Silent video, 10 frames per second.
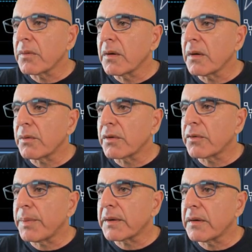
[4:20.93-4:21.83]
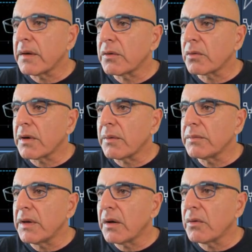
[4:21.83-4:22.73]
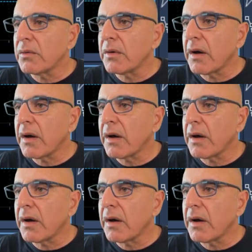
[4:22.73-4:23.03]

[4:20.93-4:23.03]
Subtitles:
and I was expecting it to come down